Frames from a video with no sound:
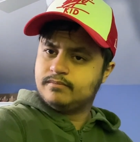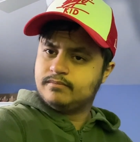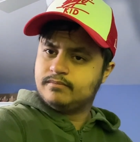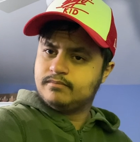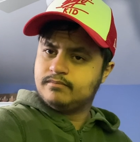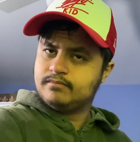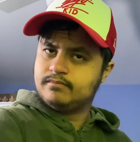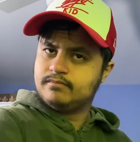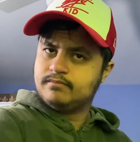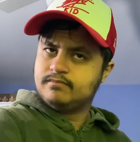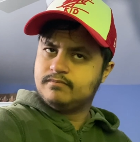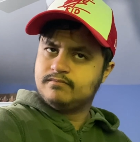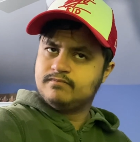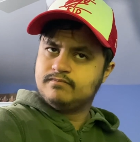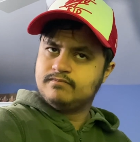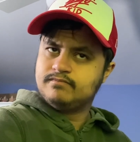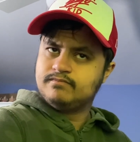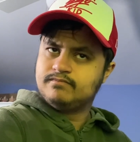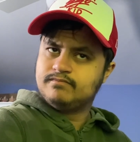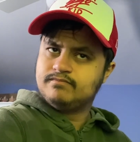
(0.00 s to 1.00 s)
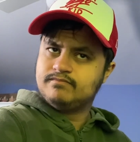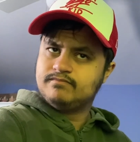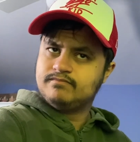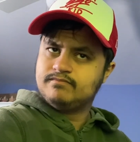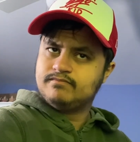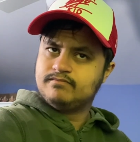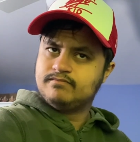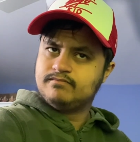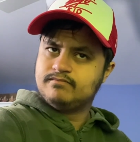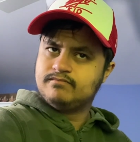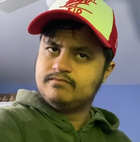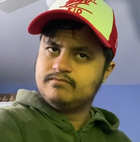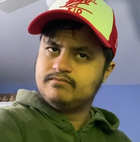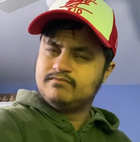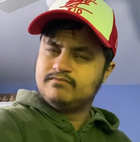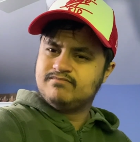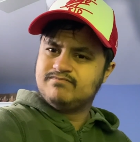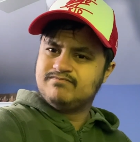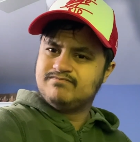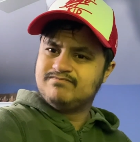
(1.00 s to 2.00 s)

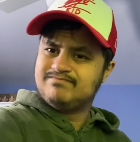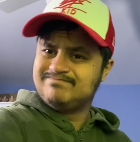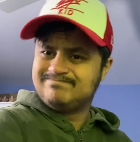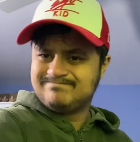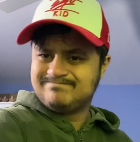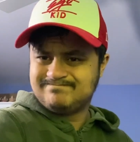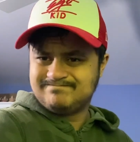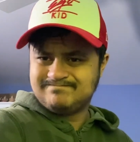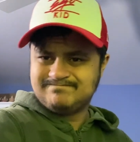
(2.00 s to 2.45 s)
Nobody speaks.